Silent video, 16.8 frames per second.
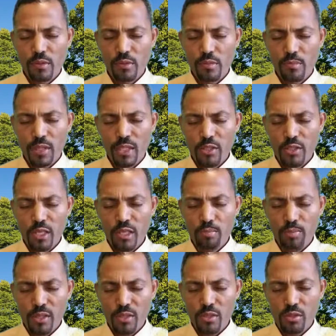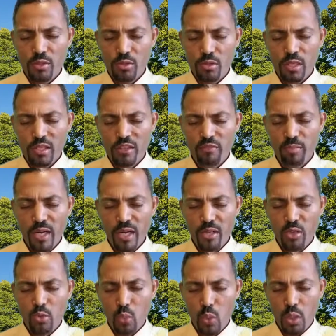Please help us to live by
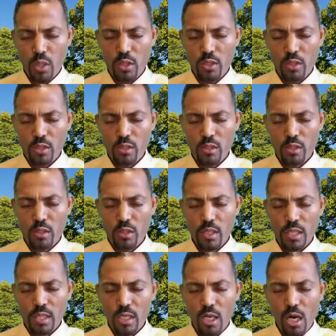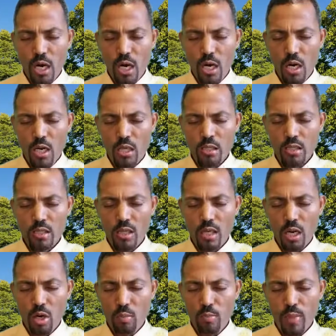this word. Guard
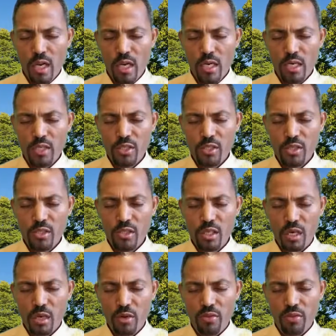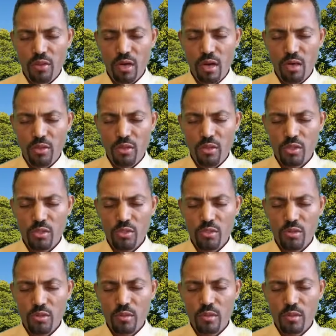our minds and our thoughts
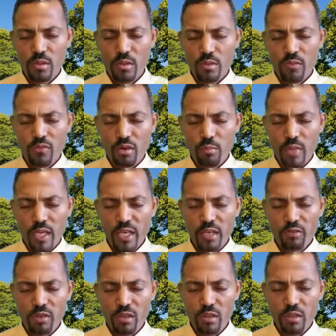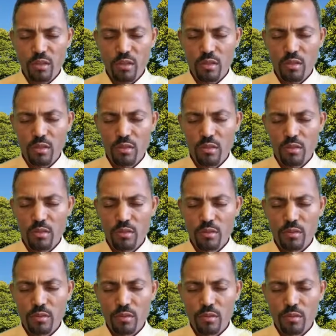from evil,
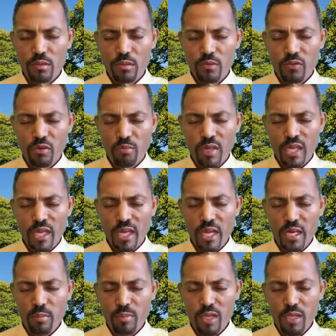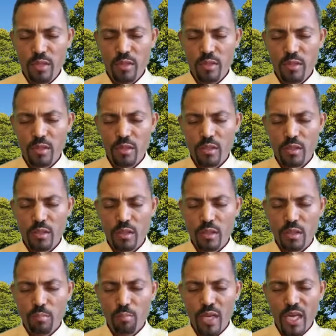from the enemy.
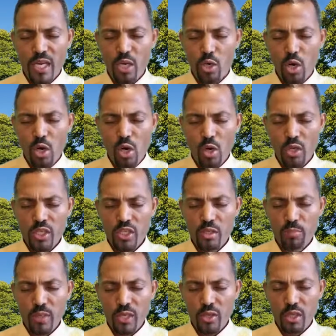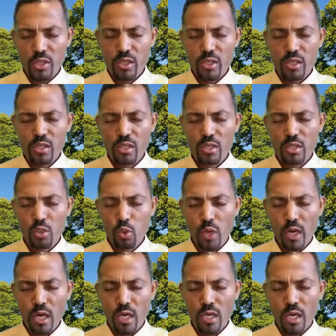May your Holy Spirit
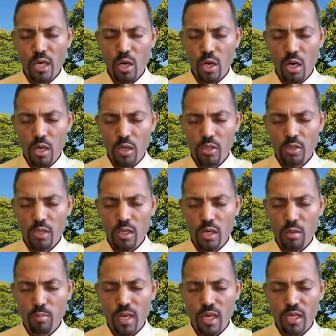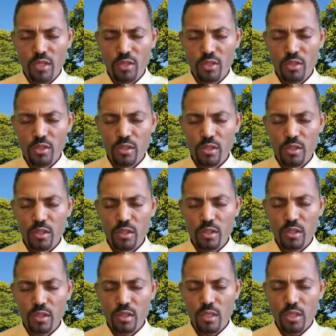dwell in our hearts and our minds.
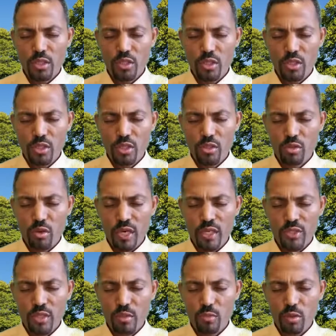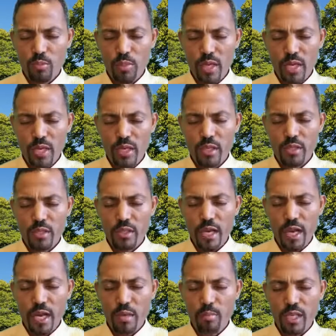In Jesus Christ's name we pray.
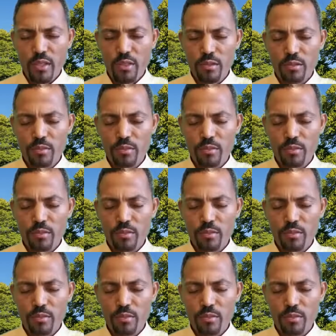Amen.